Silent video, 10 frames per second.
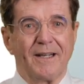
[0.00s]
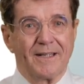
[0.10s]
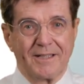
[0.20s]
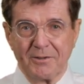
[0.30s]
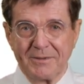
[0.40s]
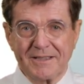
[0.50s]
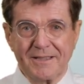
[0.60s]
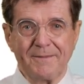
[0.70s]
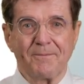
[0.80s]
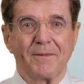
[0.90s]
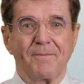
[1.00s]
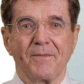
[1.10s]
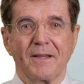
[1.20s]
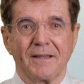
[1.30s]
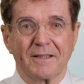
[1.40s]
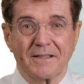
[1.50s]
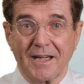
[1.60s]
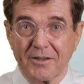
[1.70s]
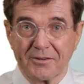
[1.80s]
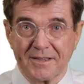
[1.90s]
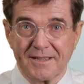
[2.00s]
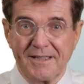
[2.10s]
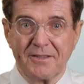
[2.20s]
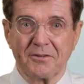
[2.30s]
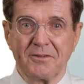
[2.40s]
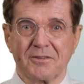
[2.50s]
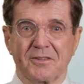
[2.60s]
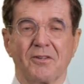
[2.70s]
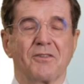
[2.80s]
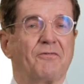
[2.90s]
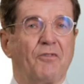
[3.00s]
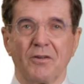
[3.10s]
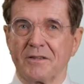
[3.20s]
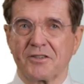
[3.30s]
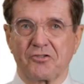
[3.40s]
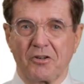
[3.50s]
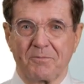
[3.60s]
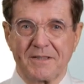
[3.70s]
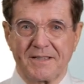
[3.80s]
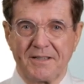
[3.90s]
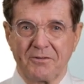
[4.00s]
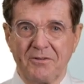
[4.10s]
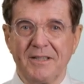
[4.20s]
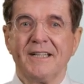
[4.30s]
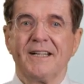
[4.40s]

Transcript: And here we see the current is zero, so the voltage drop is zero.